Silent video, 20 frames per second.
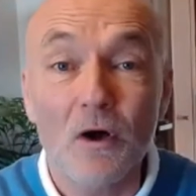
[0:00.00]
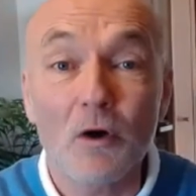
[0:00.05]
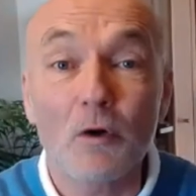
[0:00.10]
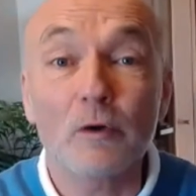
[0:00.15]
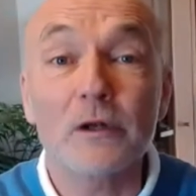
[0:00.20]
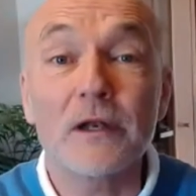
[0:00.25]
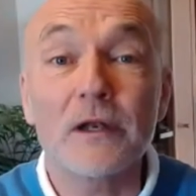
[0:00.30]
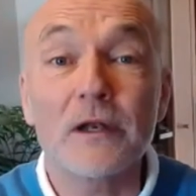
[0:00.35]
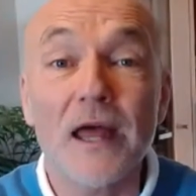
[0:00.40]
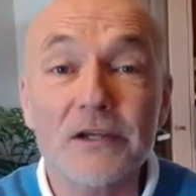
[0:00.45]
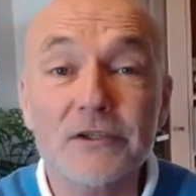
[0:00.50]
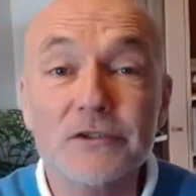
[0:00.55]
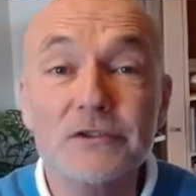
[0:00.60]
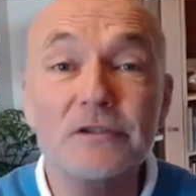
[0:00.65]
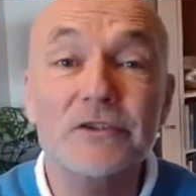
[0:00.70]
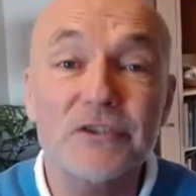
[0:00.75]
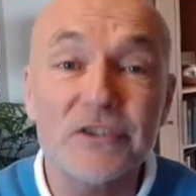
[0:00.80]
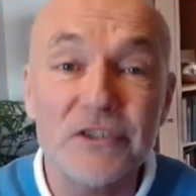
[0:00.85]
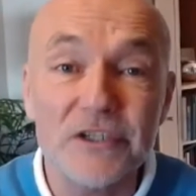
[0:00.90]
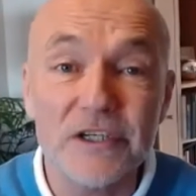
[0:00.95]
unless you
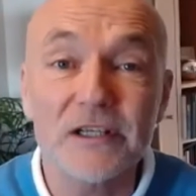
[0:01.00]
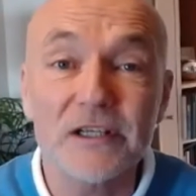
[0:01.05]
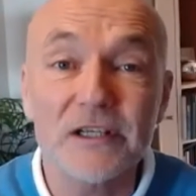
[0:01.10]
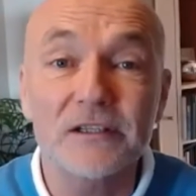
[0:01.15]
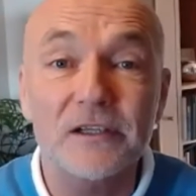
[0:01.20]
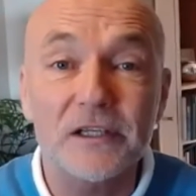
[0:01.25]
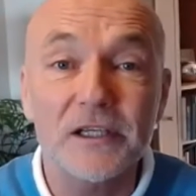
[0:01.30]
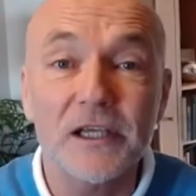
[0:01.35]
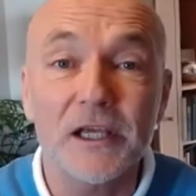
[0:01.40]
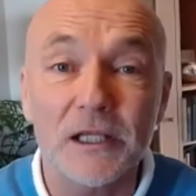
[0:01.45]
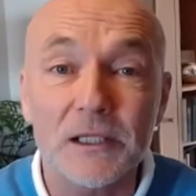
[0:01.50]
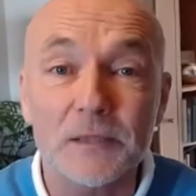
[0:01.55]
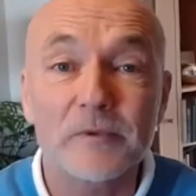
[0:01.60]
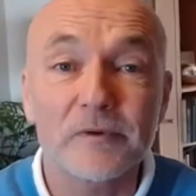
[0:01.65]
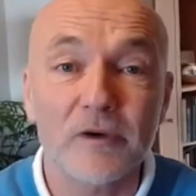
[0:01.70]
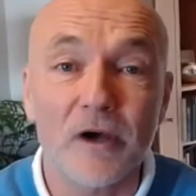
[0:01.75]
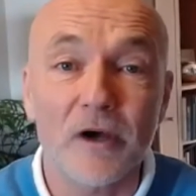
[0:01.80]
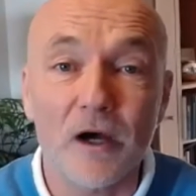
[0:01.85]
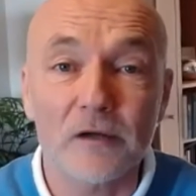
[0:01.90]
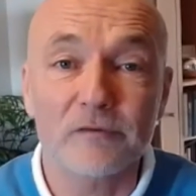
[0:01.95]
seek the kingdom of
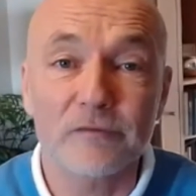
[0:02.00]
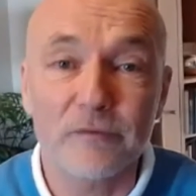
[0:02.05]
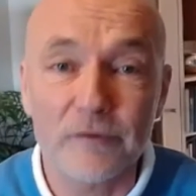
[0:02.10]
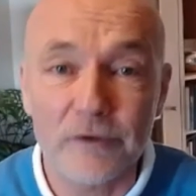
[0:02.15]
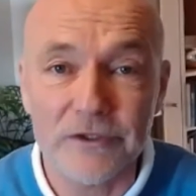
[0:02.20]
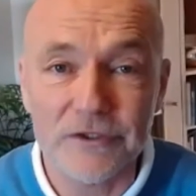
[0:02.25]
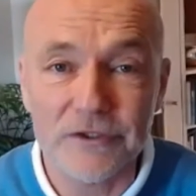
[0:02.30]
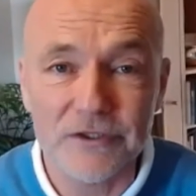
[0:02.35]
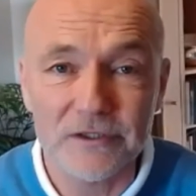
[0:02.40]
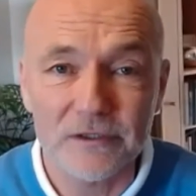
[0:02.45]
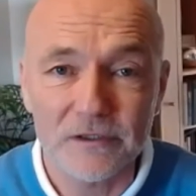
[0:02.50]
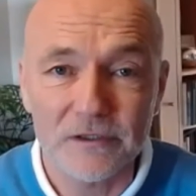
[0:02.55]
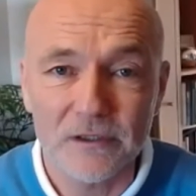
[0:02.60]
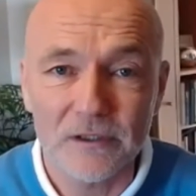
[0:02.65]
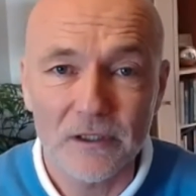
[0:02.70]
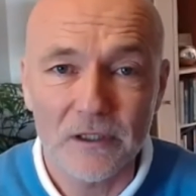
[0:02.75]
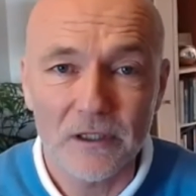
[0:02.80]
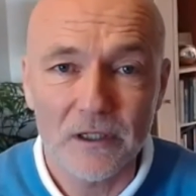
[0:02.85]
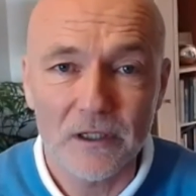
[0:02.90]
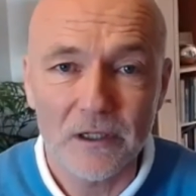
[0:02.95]
God first.
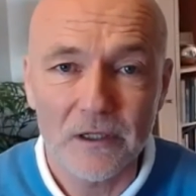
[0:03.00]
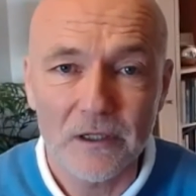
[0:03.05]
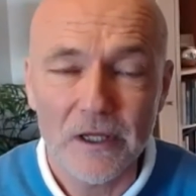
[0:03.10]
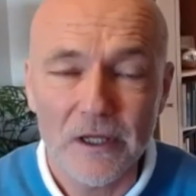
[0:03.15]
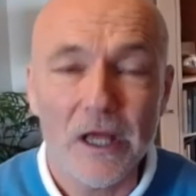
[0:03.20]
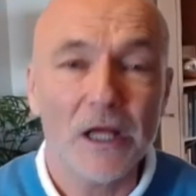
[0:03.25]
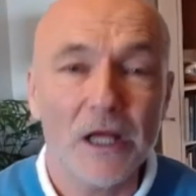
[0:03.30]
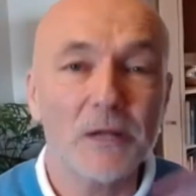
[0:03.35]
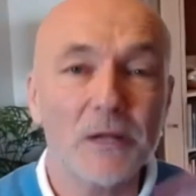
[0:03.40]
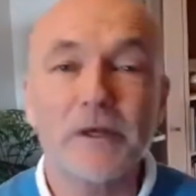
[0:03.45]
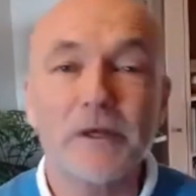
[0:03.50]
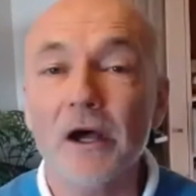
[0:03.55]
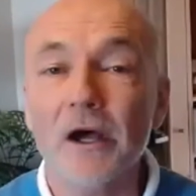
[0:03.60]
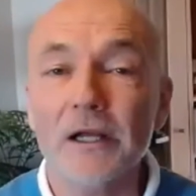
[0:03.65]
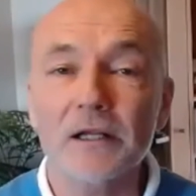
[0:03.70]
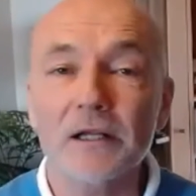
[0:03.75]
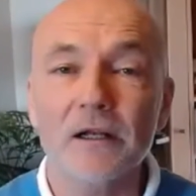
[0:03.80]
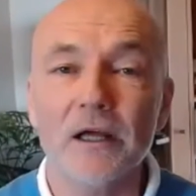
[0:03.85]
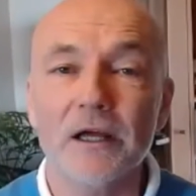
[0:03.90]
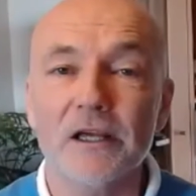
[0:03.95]
It'd be
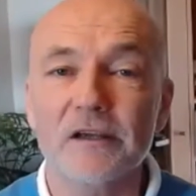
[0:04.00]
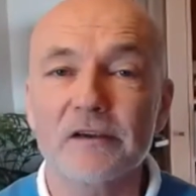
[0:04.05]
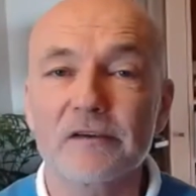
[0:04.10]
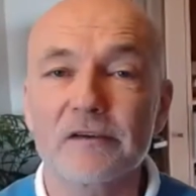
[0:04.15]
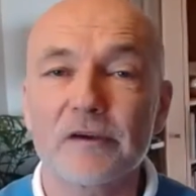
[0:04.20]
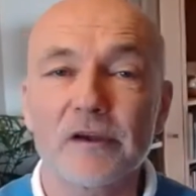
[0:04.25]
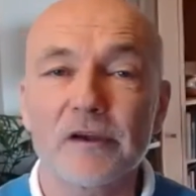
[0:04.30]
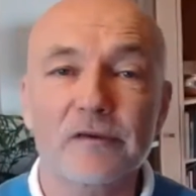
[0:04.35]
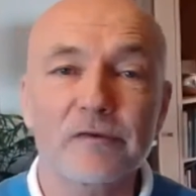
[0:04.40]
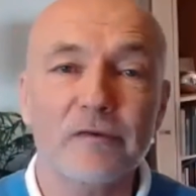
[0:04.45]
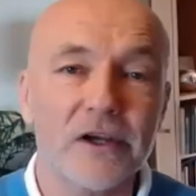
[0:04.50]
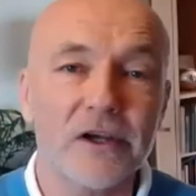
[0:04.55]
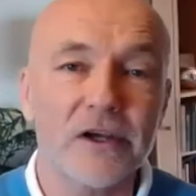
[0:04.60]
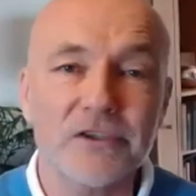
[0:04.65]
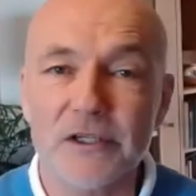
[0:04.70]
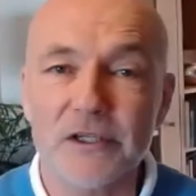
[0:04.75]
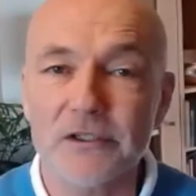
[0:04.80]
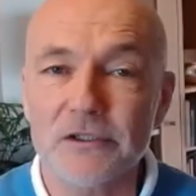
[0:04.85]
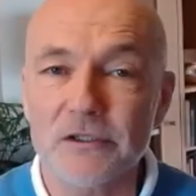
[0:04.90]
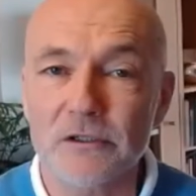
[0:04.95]
kind of like if I
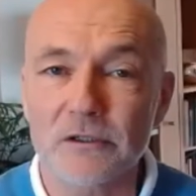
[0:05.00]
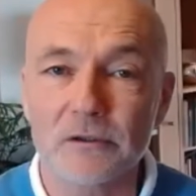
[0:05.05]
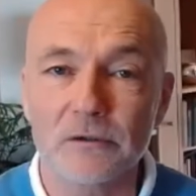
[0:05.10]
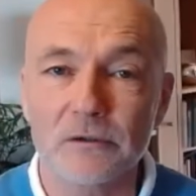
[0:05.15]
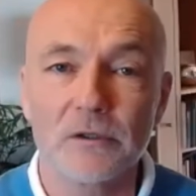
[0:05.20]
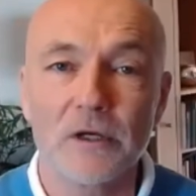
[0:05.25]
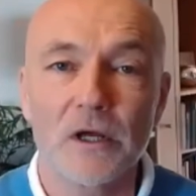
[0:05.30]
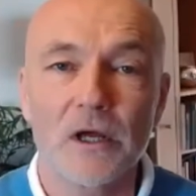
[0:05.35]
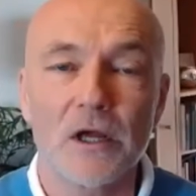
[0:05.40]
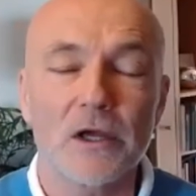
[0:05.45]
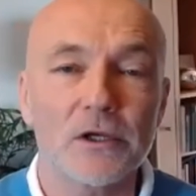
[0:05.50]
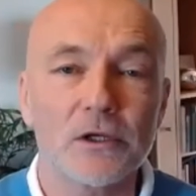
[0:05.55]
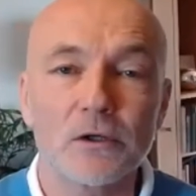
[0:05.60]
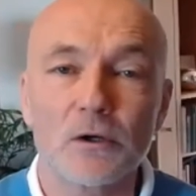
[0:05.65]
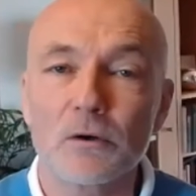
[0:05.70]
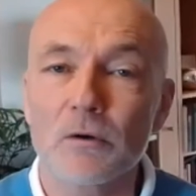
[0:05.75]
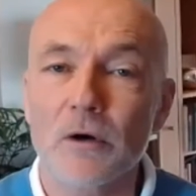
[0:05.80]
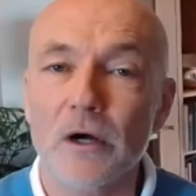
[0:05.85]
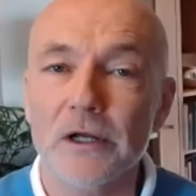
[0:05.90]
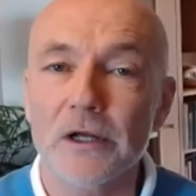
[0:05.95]
said to you, you
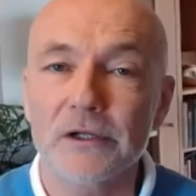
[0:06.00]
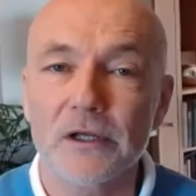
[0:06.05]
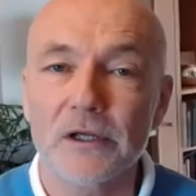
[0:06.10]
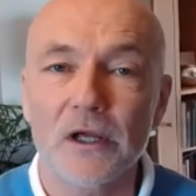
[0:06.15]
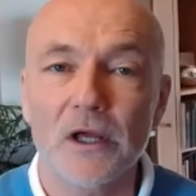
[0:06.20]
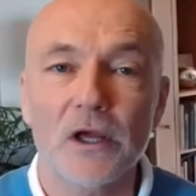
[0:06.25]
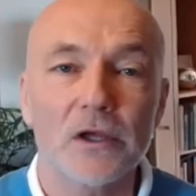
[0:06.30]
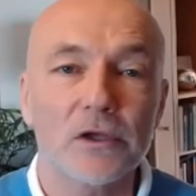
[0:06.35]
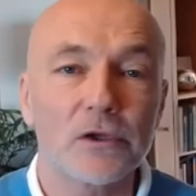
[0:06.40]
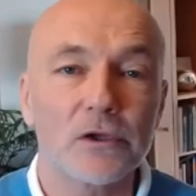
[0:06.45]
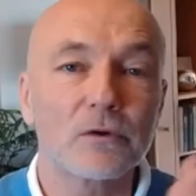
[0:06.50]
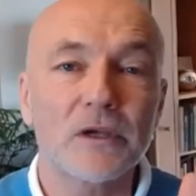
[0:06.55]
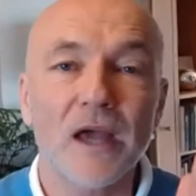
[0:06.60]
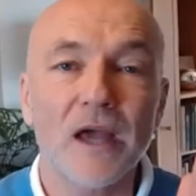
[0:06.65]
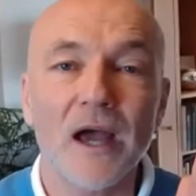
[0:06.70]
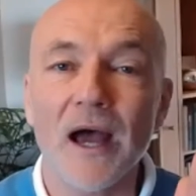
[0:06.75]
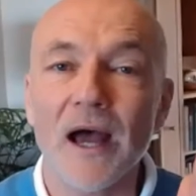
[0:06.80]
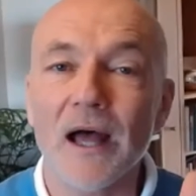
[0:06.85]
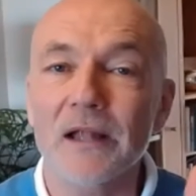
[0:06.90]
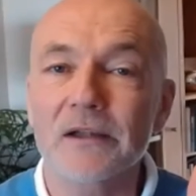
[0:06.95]
know what, you
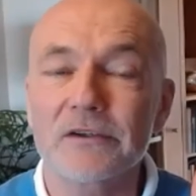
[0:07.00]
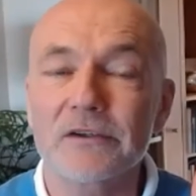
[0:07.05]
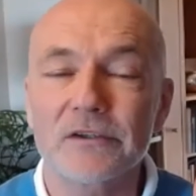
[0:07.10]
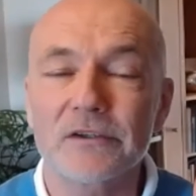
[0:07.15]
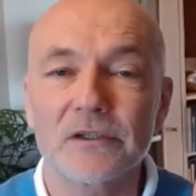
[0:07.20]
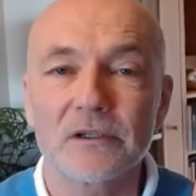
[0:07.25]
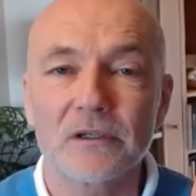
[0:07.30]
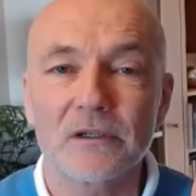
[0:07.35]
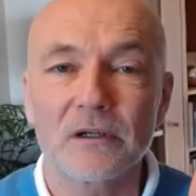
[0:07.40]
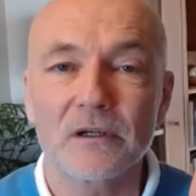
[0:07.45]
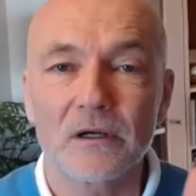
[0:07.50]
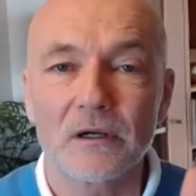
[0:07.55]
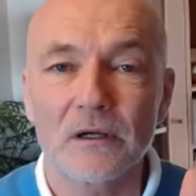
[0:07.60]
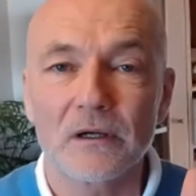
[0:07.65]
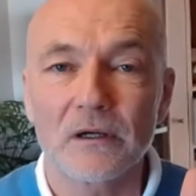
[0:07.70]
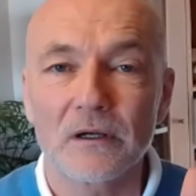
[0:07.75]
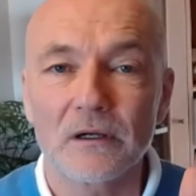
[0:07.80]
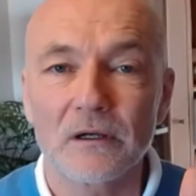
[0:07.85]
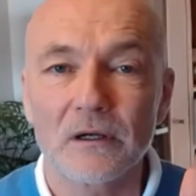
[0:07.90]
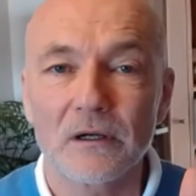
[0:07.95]
can't
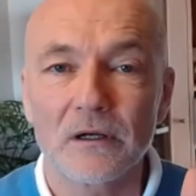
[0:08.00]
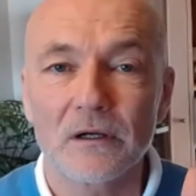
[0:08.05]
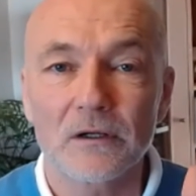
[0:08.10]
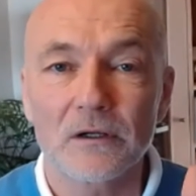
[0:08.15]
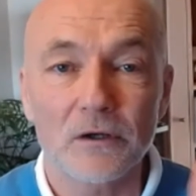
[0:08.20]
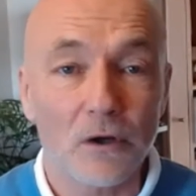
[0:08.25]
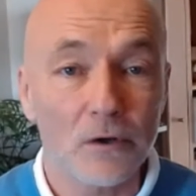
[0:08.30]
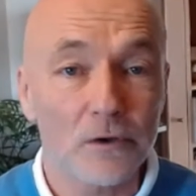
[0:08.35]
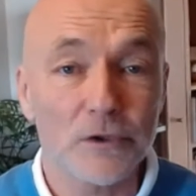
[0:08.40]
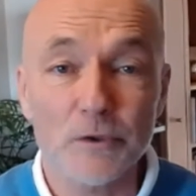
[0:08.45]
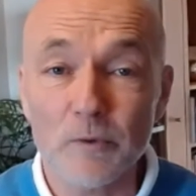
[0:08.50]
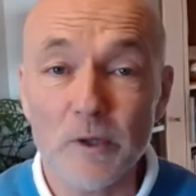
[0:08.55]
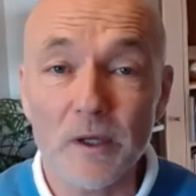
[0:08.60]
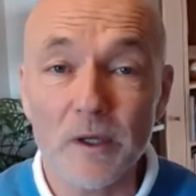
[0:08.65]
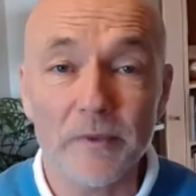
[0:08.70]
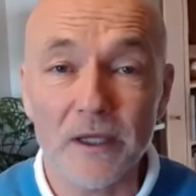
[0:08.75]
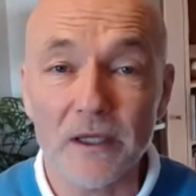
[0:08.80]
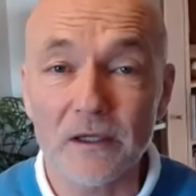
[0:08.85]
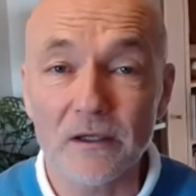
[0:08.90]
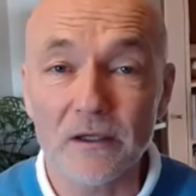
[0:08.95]
go
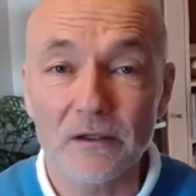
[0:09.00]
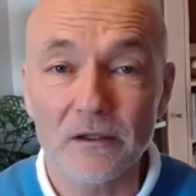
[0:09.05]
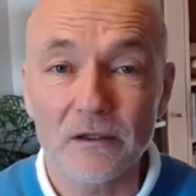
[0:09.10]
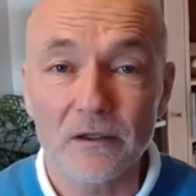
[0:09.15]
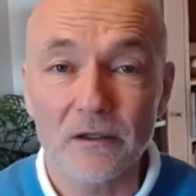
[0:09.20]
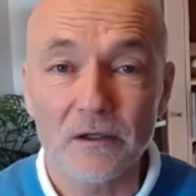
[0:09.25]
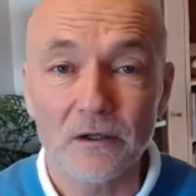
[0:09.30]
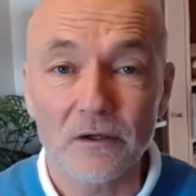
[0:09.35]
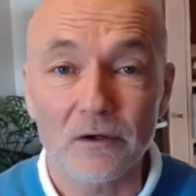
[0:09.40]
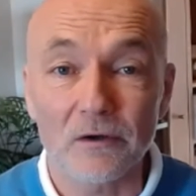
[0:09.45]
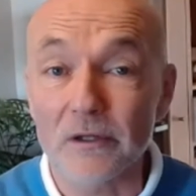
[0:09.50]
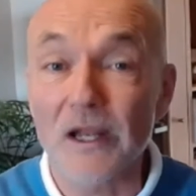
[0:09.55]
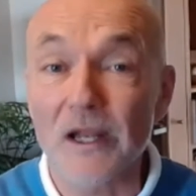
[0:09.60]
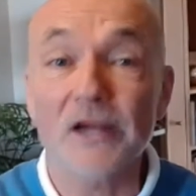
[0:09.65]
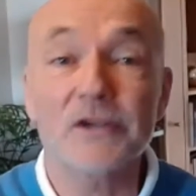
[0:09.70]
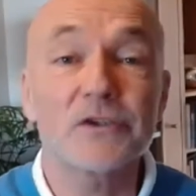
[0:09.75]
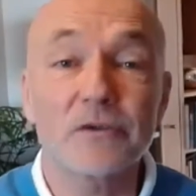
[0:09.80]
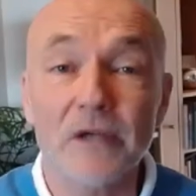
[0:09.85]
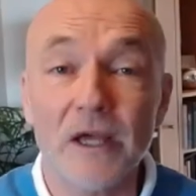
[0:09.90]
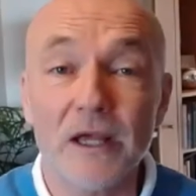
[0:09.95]
swimming
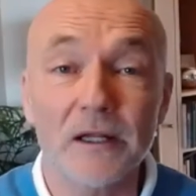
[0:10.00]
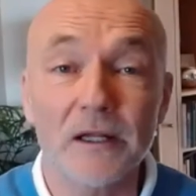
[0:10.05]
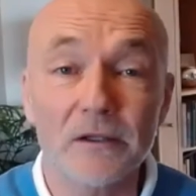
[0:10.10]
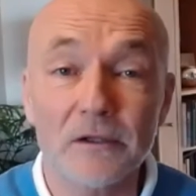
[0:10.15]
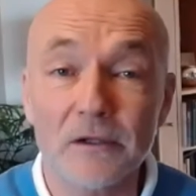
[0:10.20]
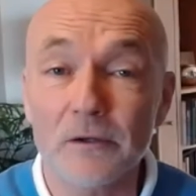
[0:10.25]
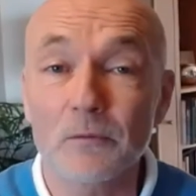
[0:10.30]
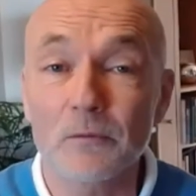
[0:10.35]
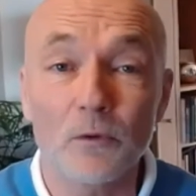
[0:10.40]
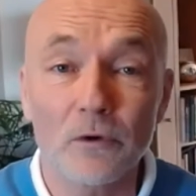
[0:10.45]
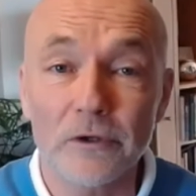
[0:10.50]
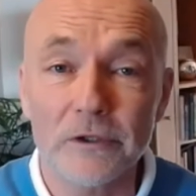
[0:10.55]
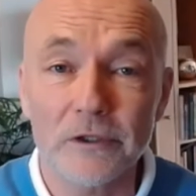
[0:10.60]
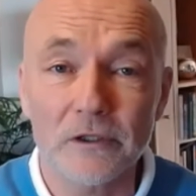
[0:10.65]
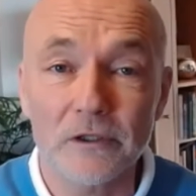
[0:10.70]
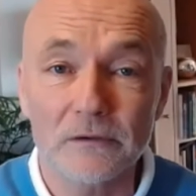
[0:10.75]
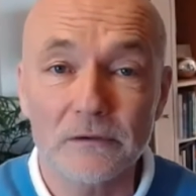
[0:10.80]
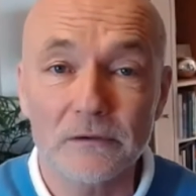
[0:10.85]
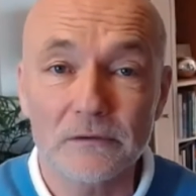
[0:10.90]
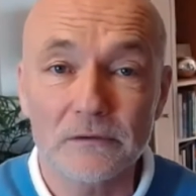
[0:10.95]
unless you get into the
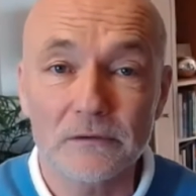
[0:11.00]
water.